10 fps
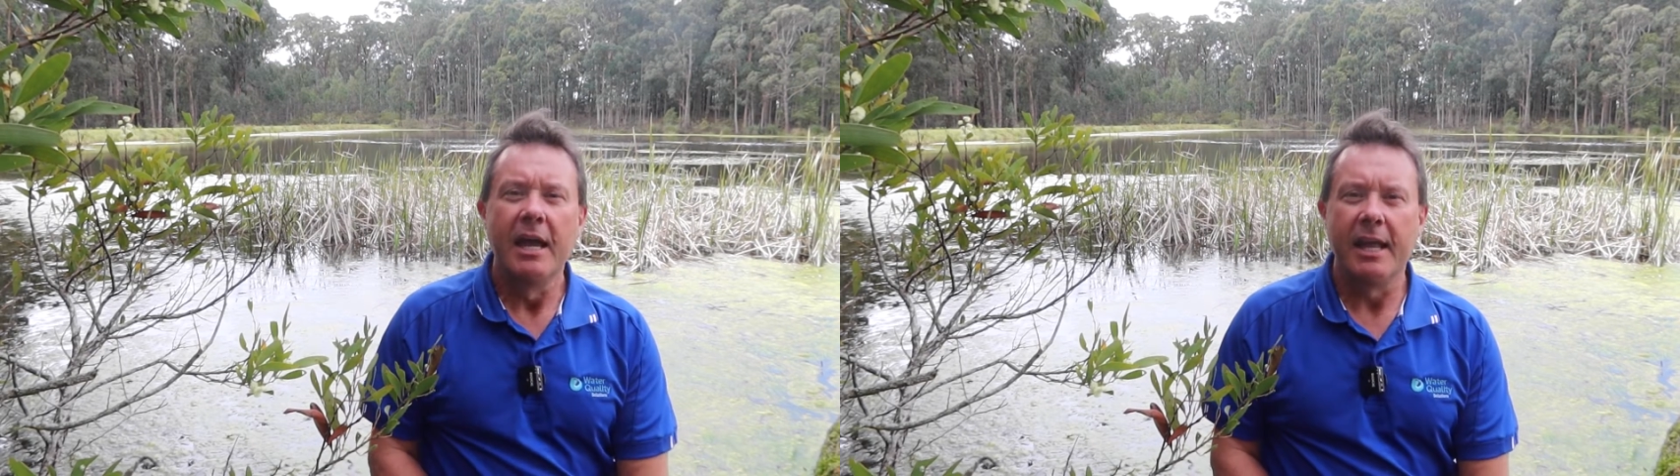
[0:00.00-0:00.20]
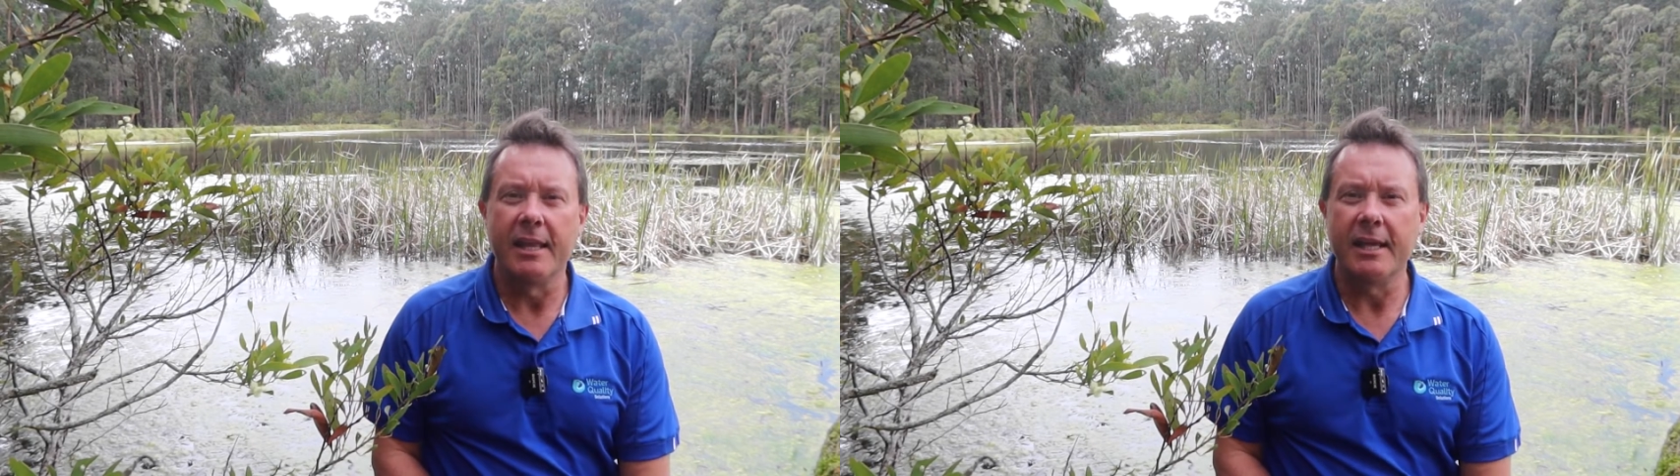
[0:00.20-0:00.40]

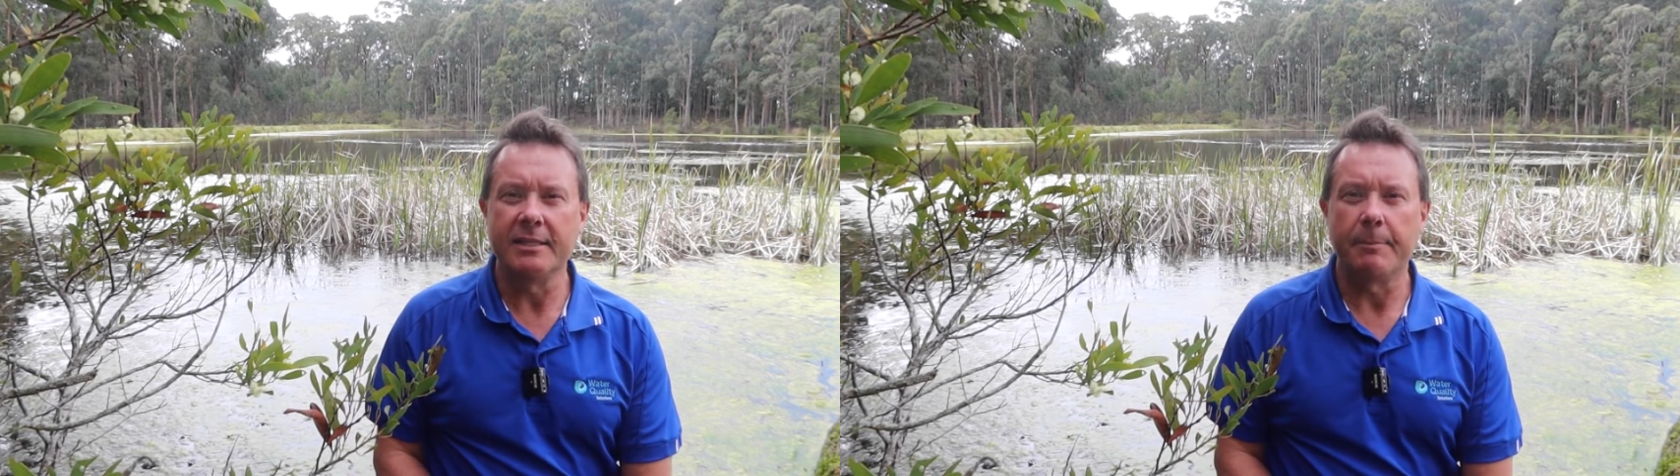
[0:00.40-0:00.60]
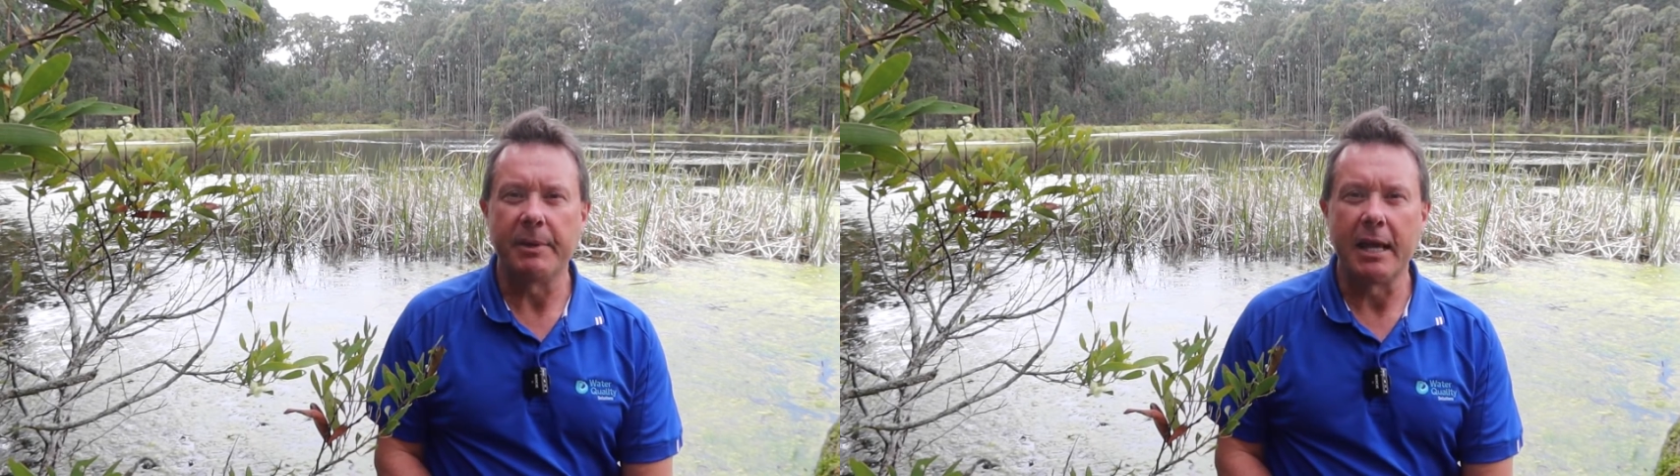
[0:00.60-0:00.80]
and it
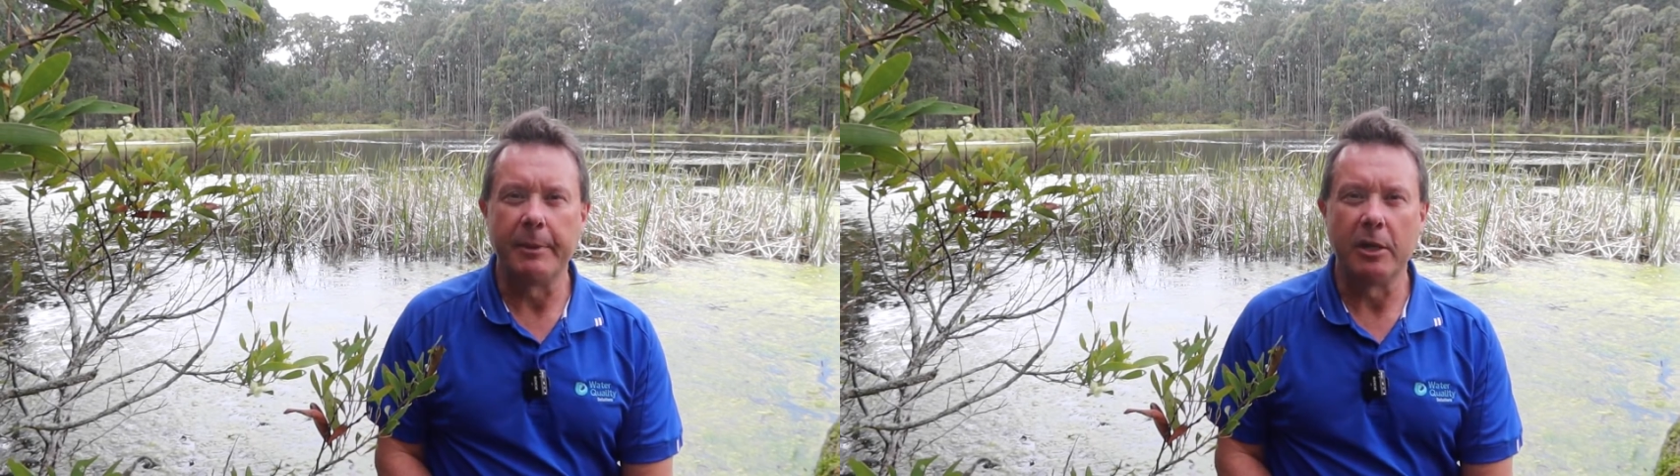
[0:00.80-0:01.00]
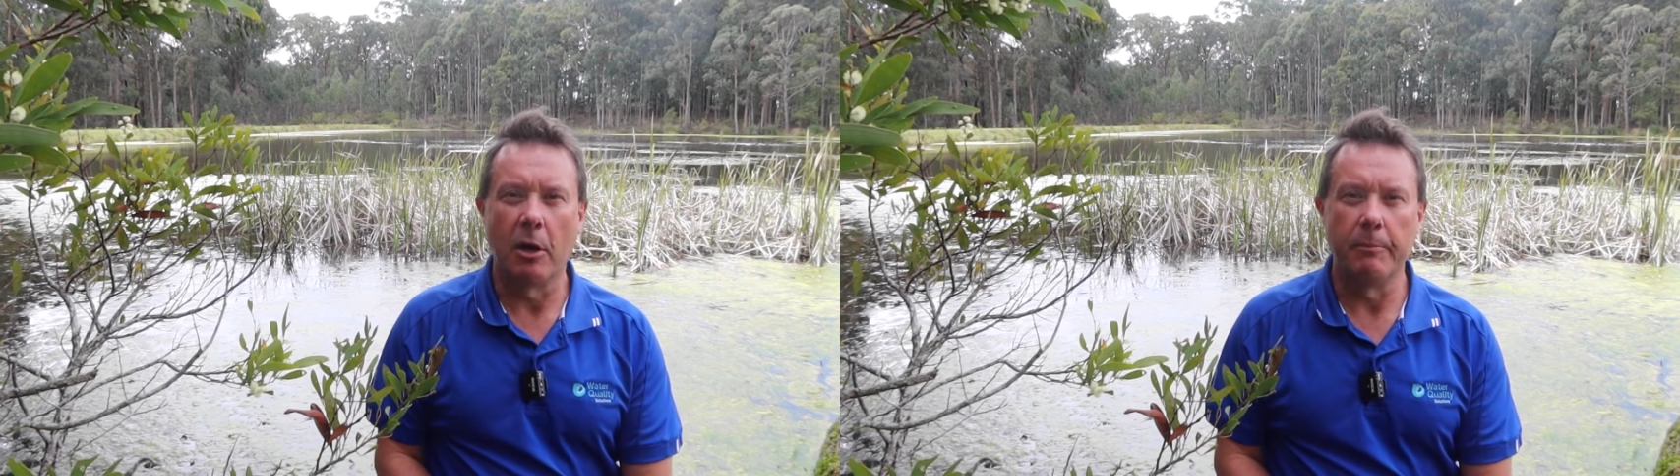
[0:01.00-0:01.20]
ends up
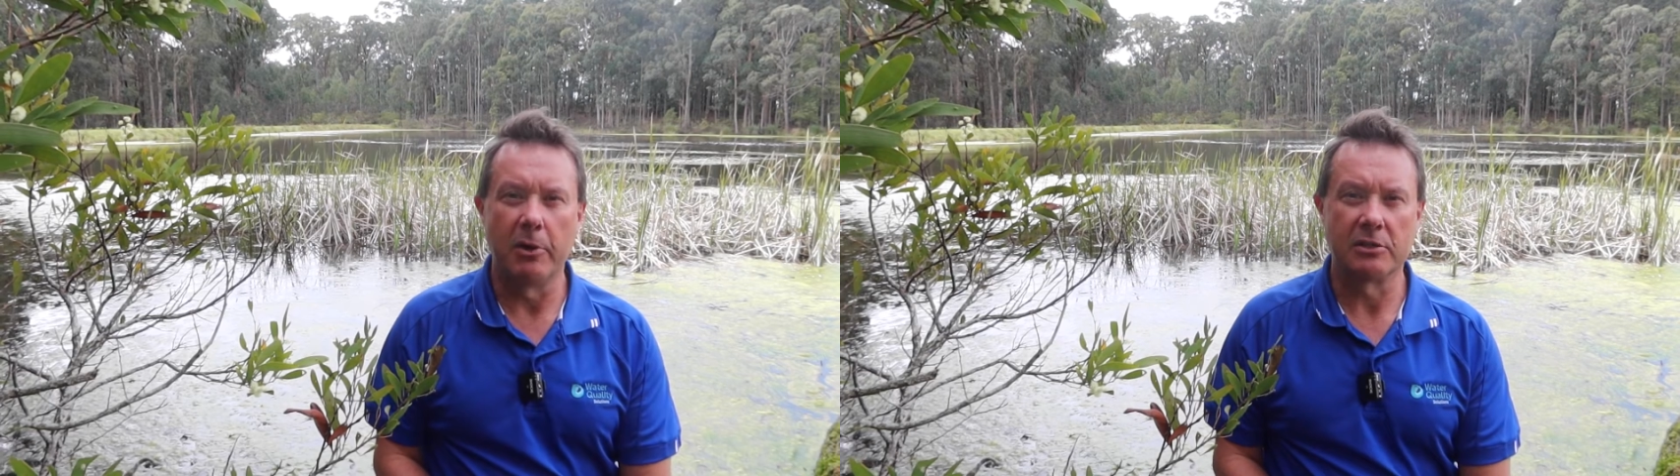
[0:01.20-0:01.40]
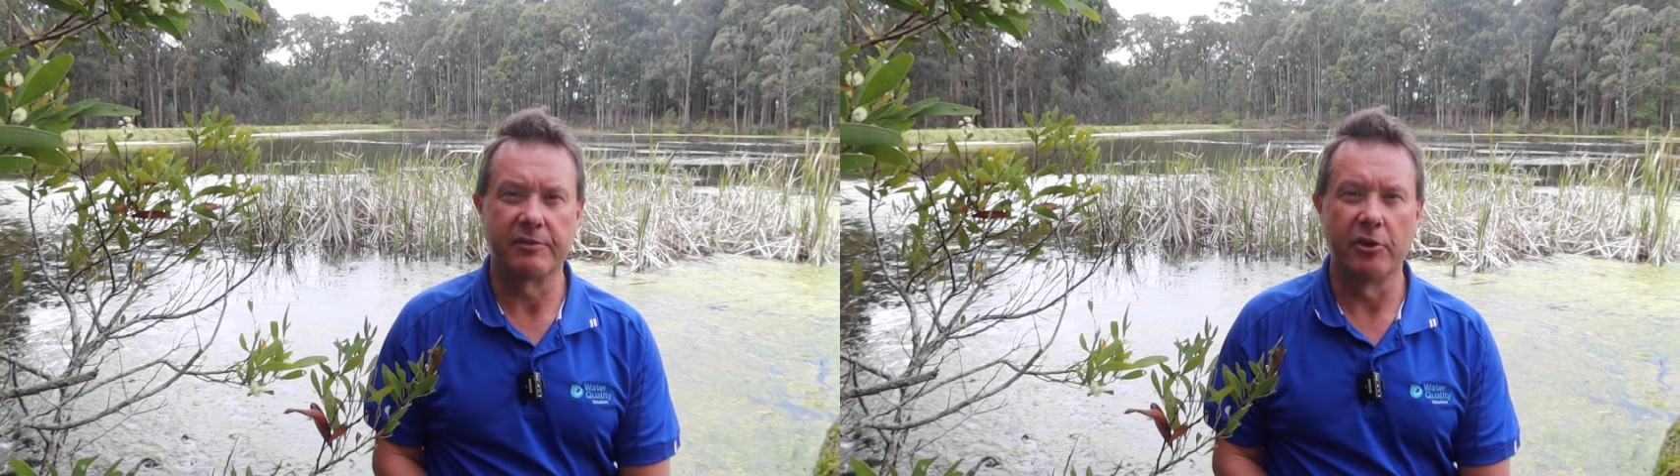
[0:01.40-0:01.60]
becoming compost